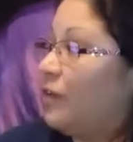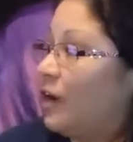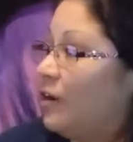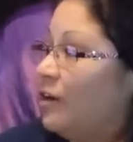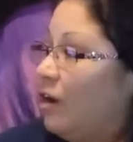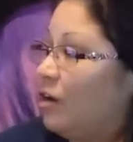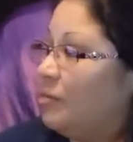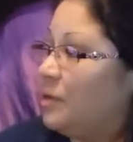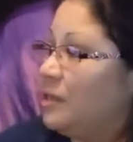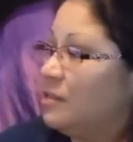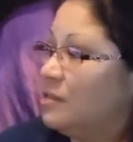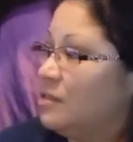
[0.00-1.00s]
very hard
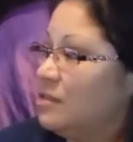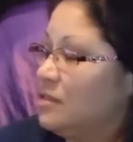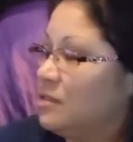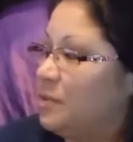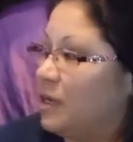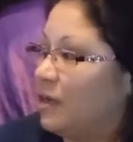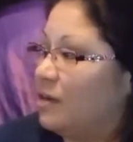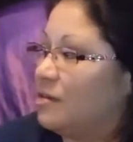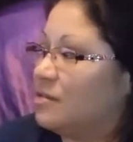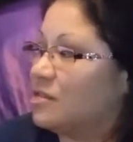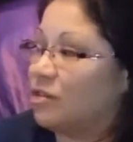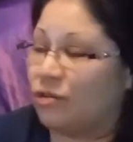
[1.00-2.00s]
pieces
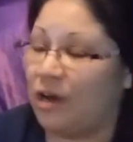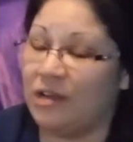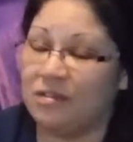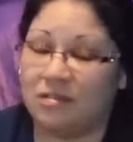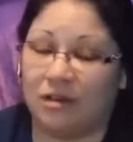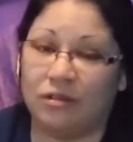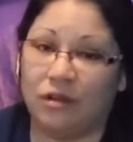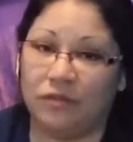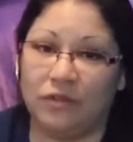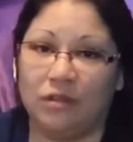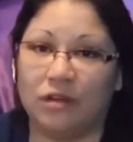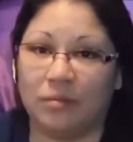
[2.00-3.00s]
because crest, I don't know
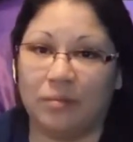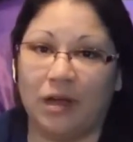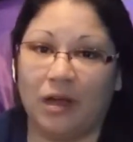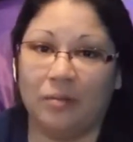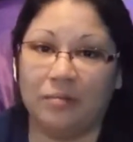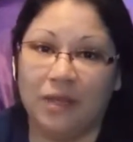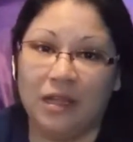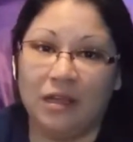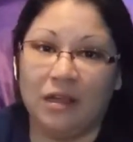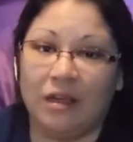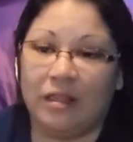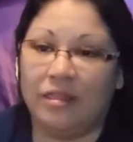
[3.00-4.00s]
if you look them up,
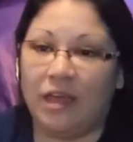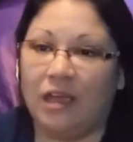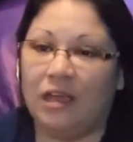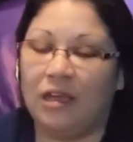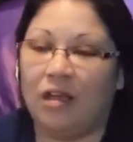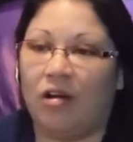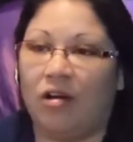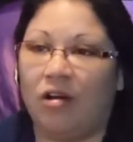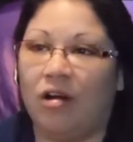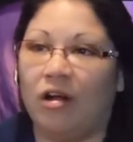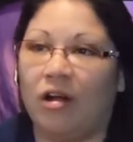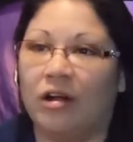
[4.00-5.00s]
They
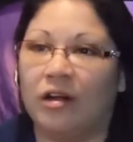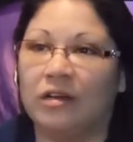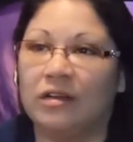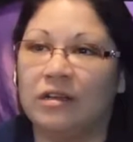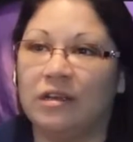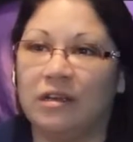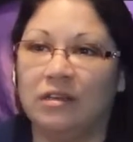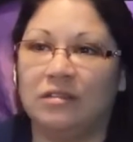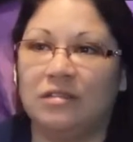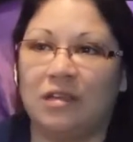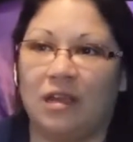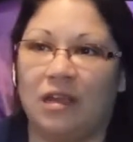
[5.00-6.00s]
are
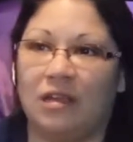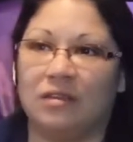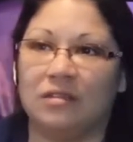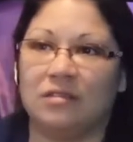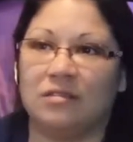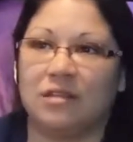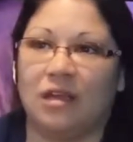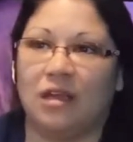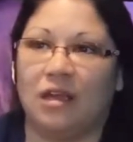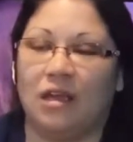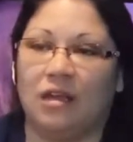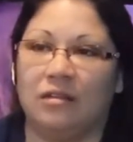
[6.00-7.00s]
intense,
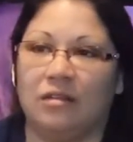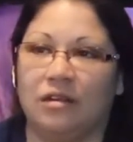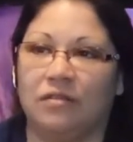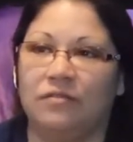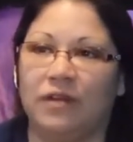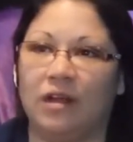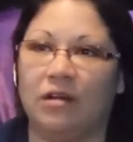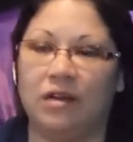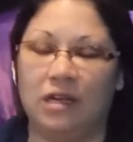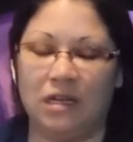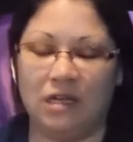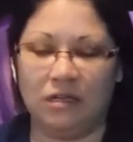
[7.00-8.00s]
and they're
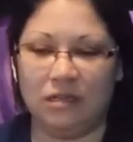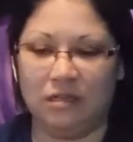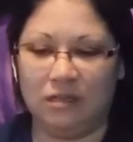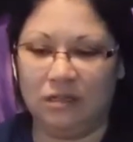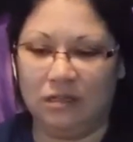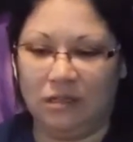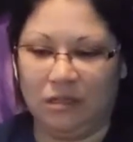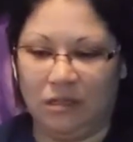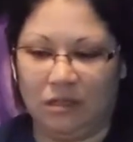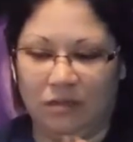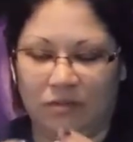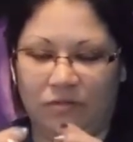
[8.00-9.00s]
very,
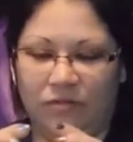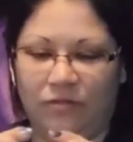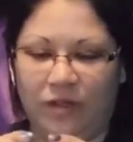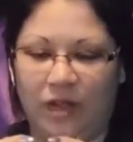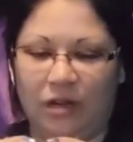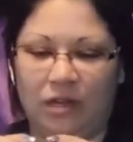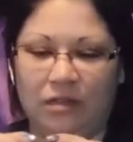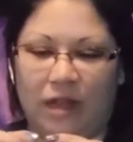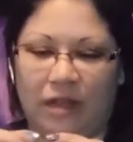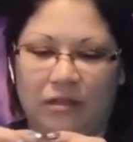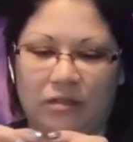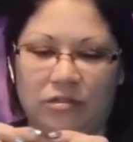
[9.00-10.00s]
very,
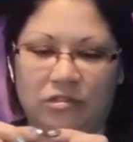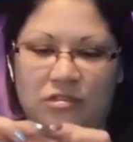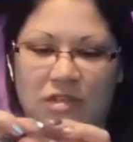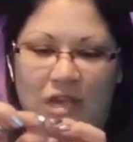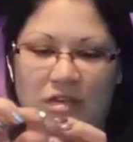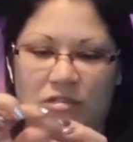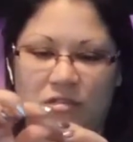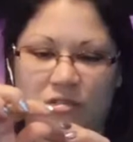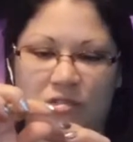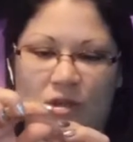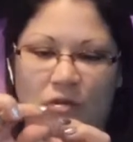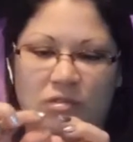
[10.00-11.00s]
like, their designs are
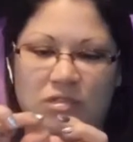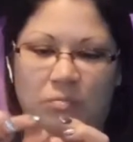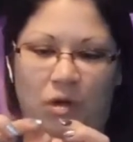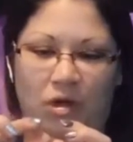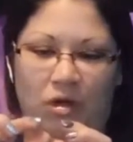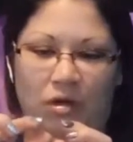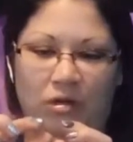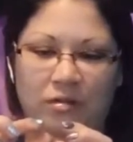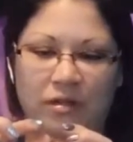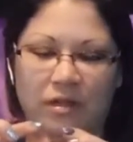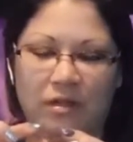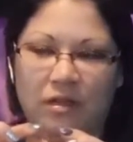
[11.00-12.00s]
so
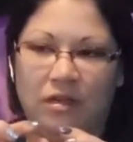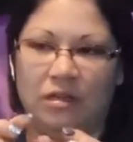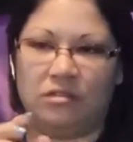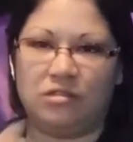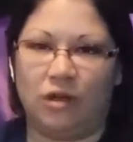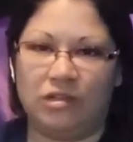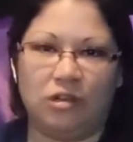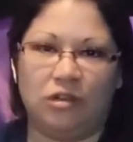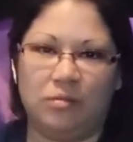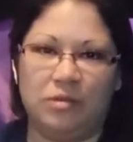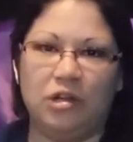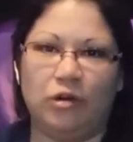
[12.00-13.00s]
small. And so I
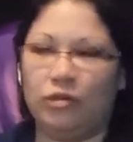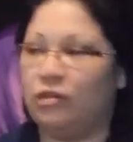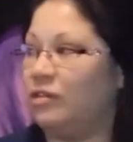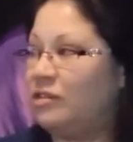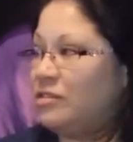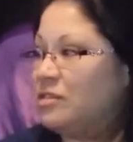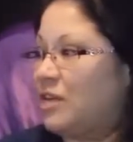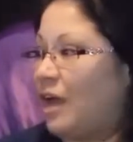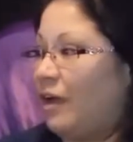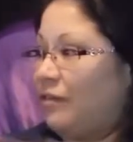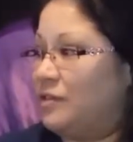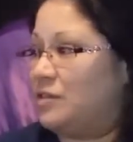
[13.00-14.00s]
told him, you know, this is
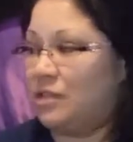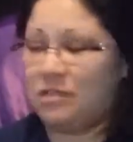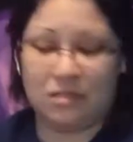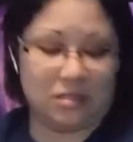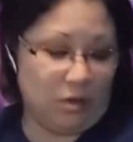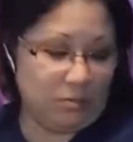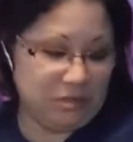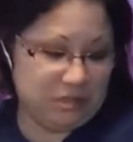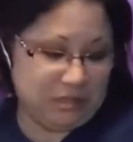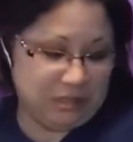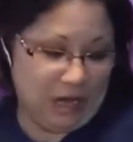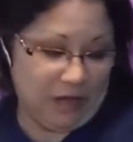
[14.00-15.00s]

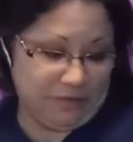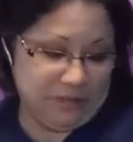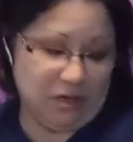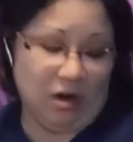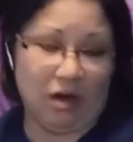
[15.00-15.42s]
almost half his